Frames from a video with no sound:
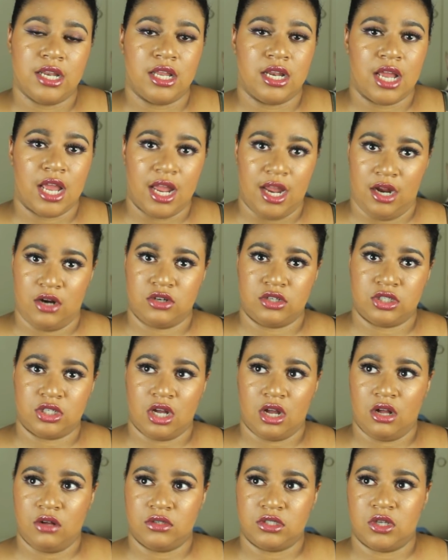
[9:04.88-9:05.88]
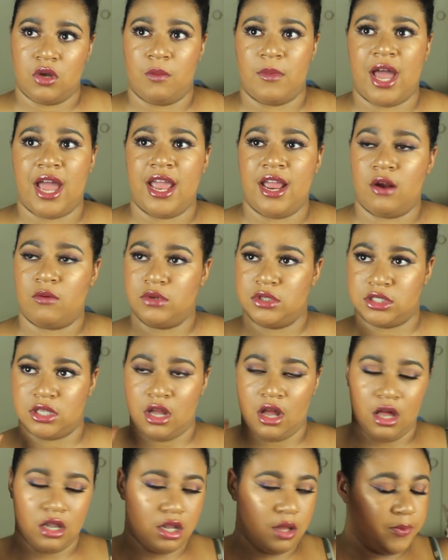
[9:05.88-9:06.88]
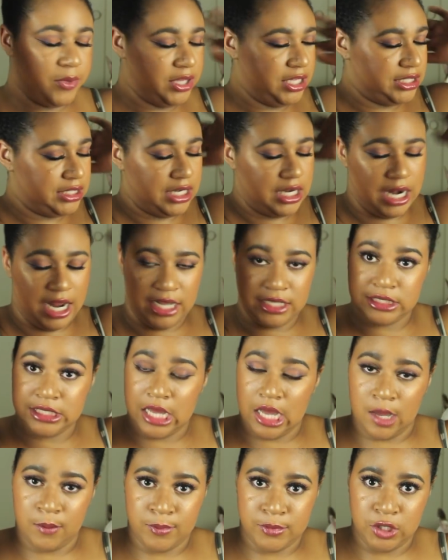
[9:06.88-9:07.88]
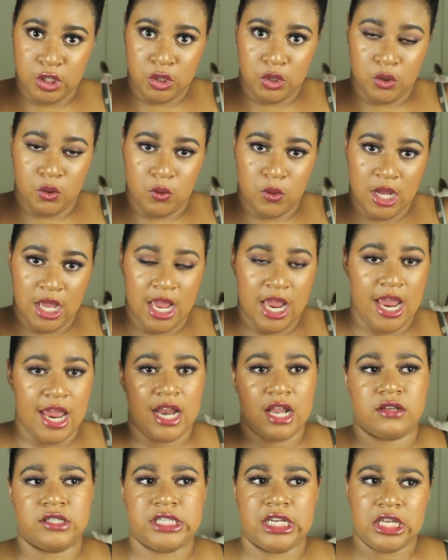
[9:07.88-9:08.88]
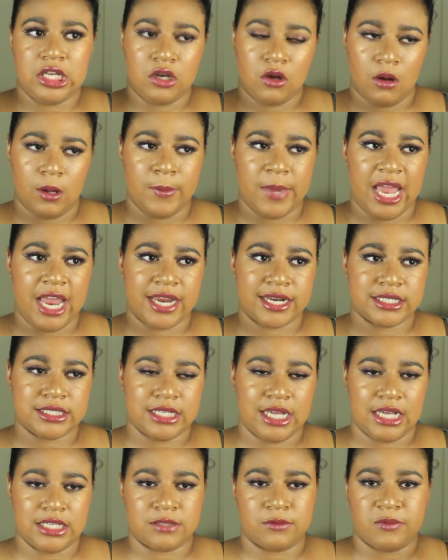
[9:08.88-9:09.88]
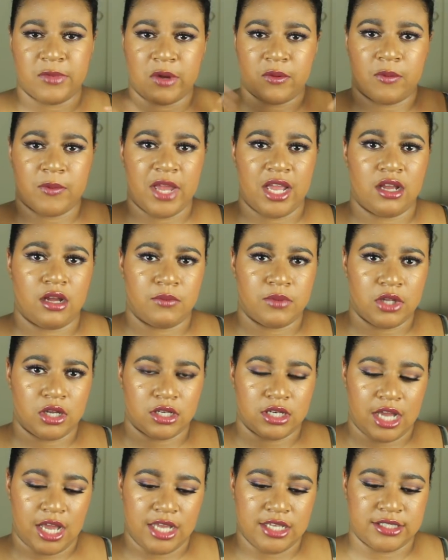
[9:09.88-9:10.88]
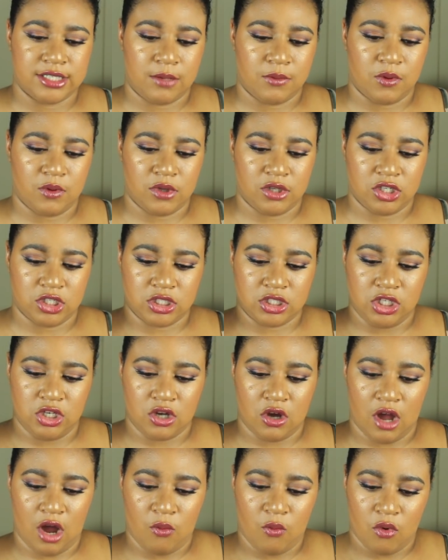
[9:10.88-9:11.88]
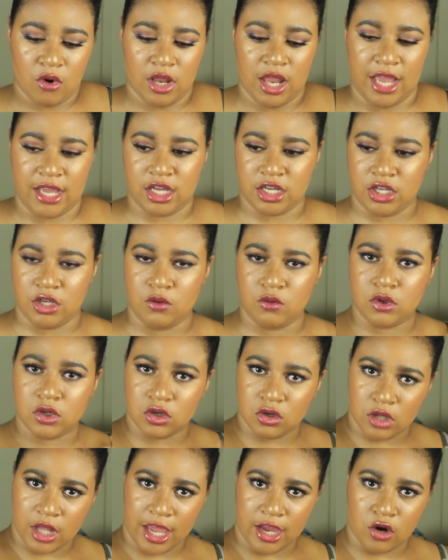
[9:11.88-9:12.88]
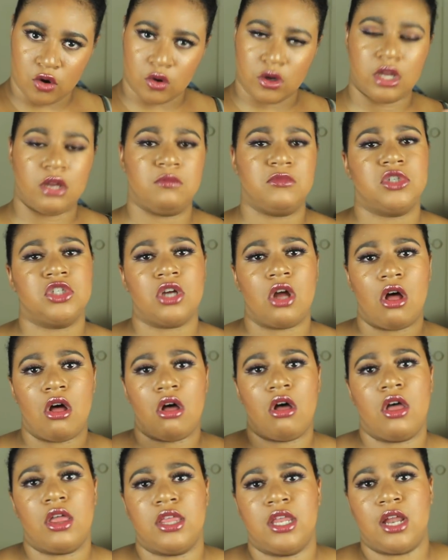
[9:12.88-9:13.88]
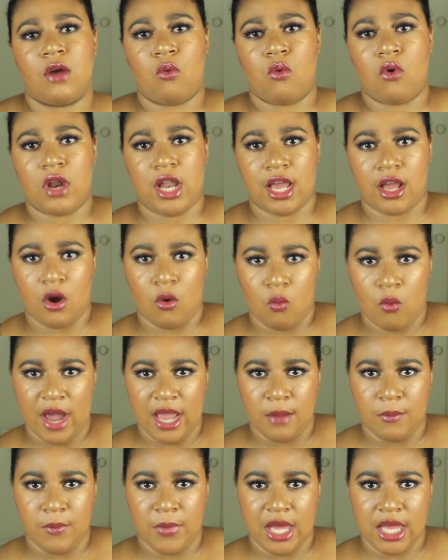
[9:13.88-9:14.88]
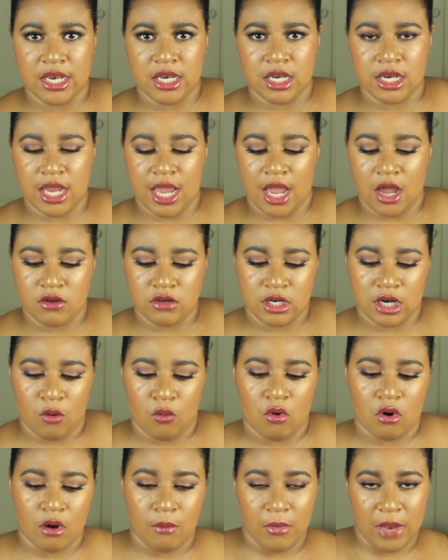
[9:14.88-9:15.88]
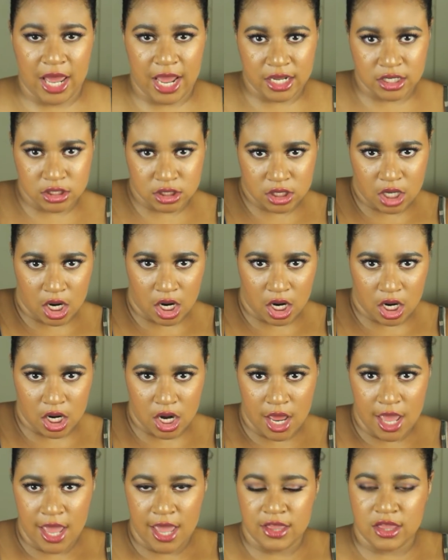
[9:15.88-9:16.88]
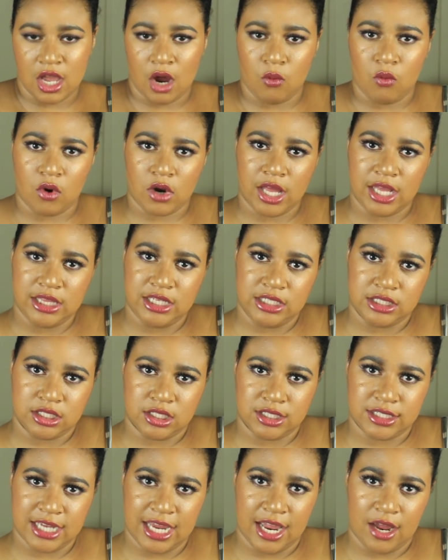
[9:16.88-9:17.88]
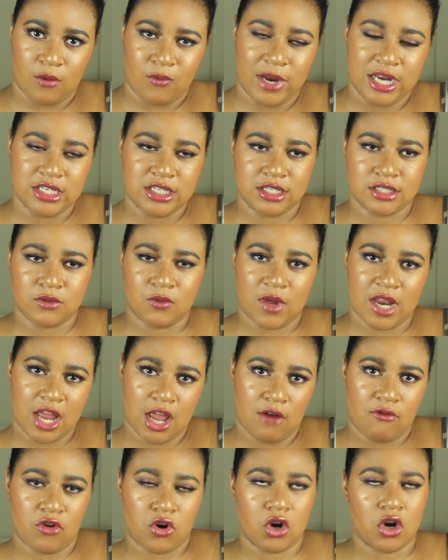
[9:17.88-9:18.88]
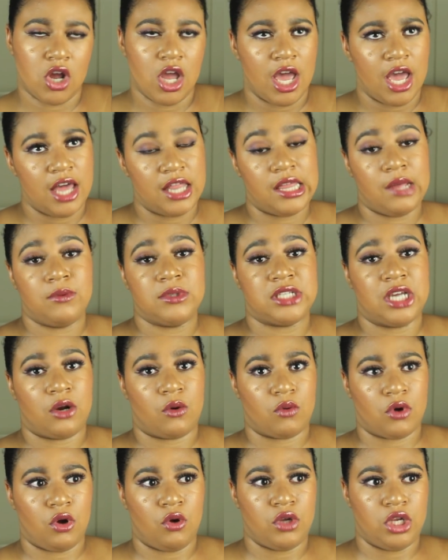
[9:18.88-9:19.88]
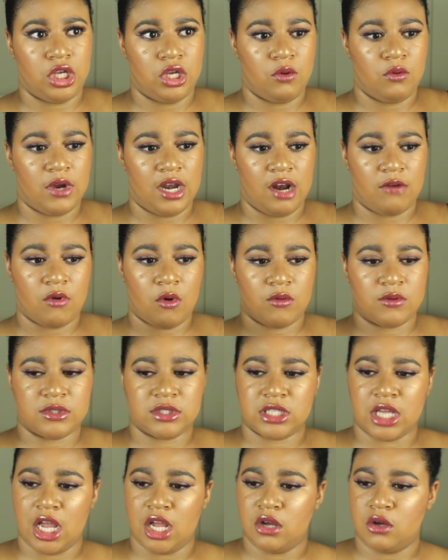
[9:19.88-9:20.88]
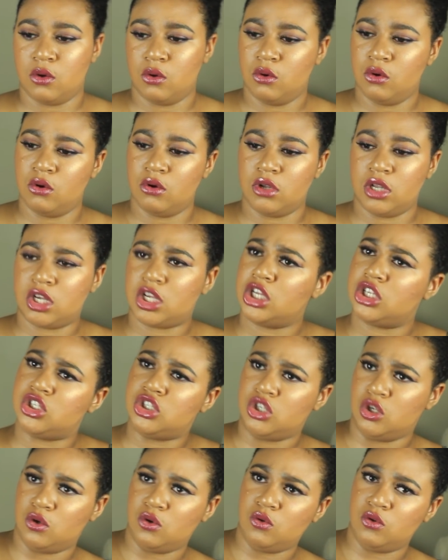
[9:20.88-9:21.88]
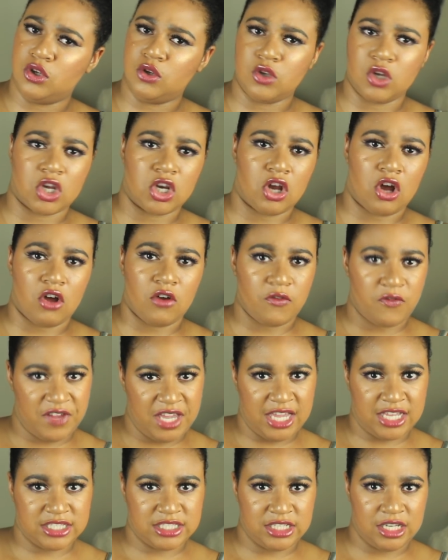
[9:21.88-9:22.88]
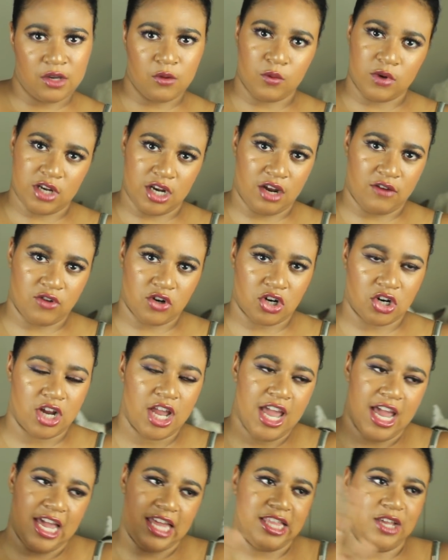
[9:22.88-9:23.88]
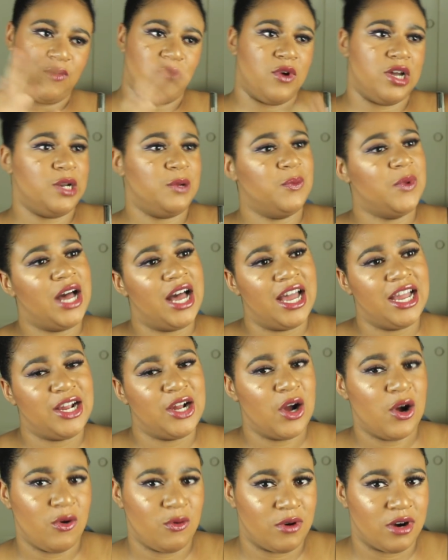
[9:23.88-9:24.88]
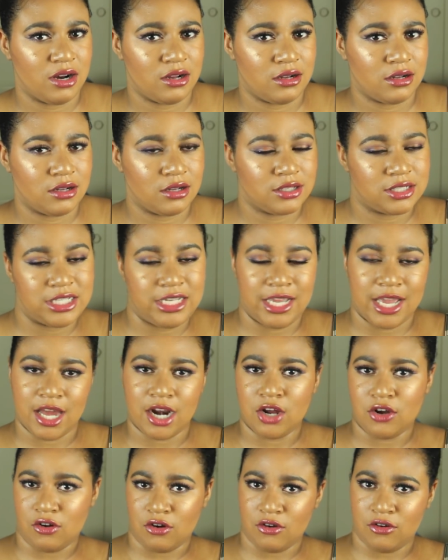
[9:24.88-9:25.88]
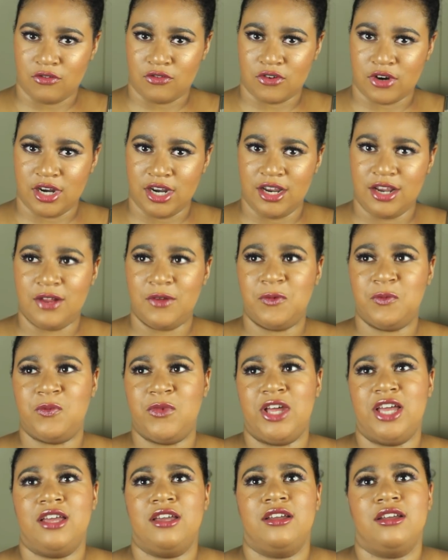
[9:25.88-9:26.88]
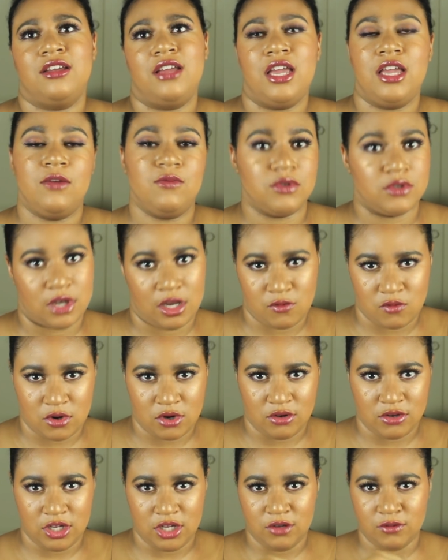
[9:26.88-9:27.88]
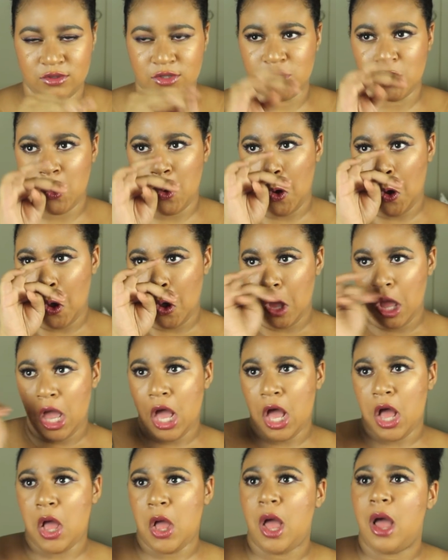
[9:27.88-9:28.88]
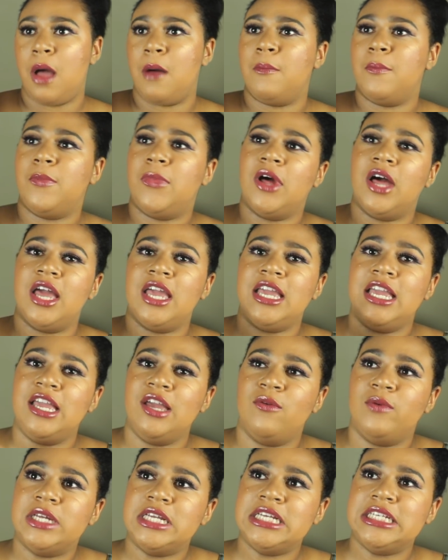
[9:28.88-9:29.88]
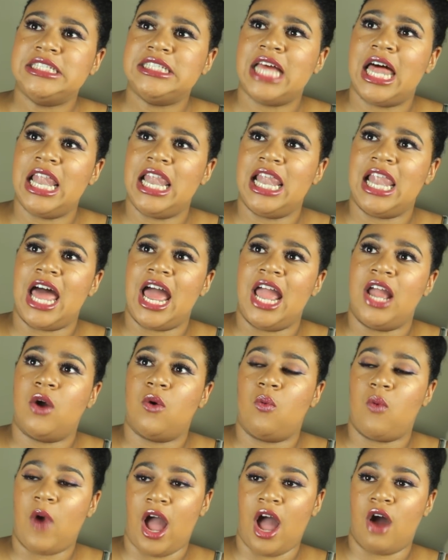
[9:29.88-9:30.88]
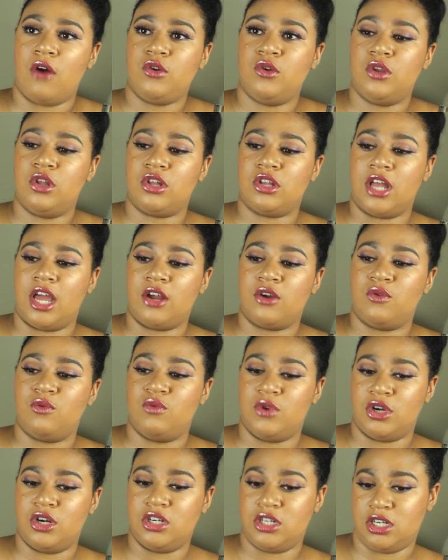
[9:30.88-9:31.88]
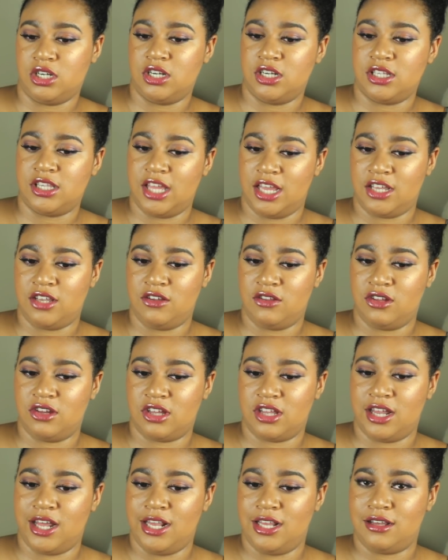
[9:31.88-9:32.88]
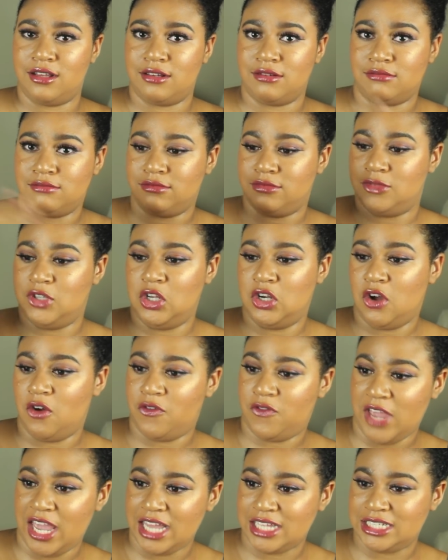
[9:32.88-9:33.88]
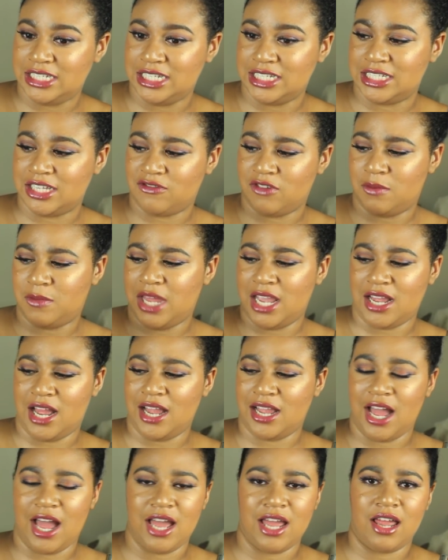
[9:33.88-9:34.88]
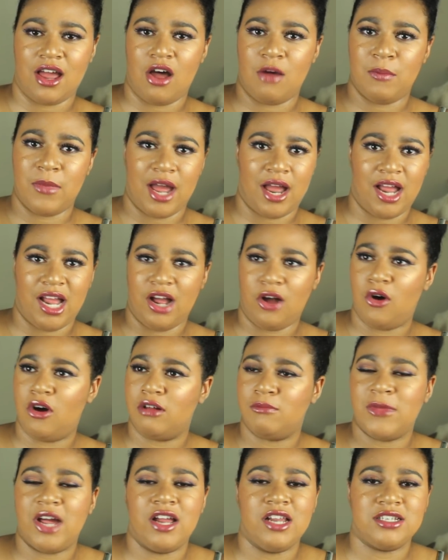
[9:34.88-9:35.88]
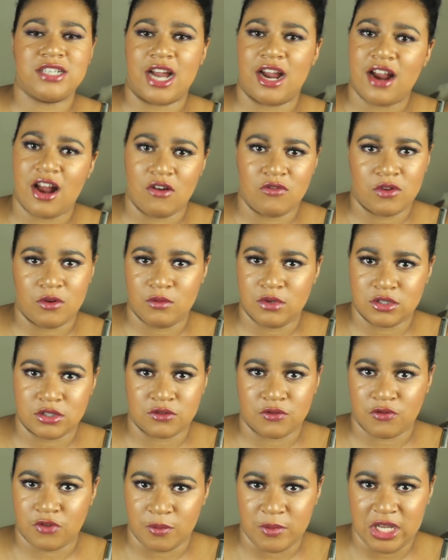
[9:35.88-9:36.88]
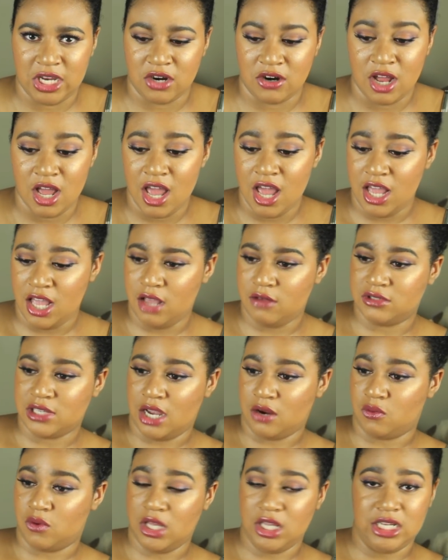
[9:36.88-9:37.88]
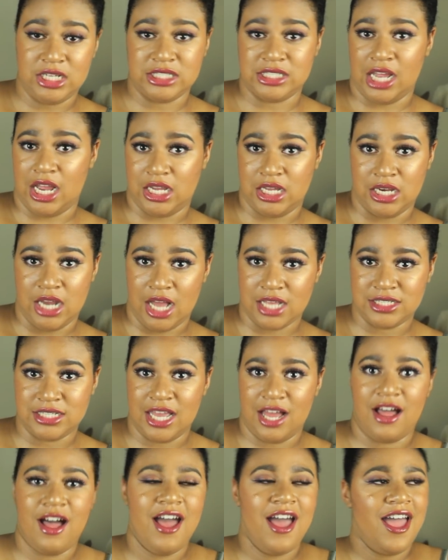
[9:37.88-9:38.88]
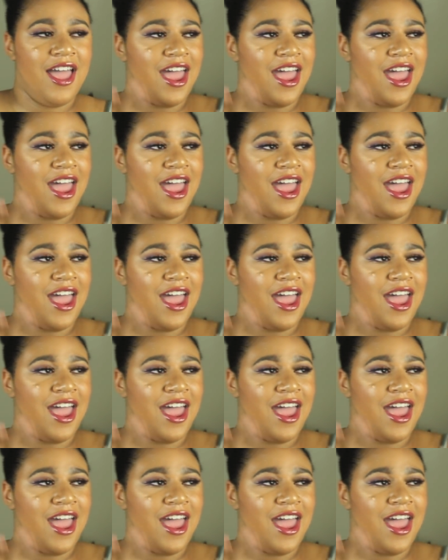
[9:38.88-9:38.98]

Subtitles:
I did a hair show, so my hair was all up in this nice updo, and I was like, you know what, my hair is nice, I'm gonna make my makeup look nice. I'm gonna just, you know, I wore, like, a cute little, like, cream shawl, and then I wore, like, a white button down, then I wore a black skirt, then I wore, like, these little tan wedges, whatever. They was, like, real cute, and everyone was like, oh, look at you, you looking all fancy and whatever. And then one of my coworkers, he had a girlfriend, but, and he was, like, real cute too, but he was like, wow, you look, like, real good, like, you look, like, you know, fancy and stuff. I'm like, I got my entire outfit was from here. He was like, really? Because I cannot tell.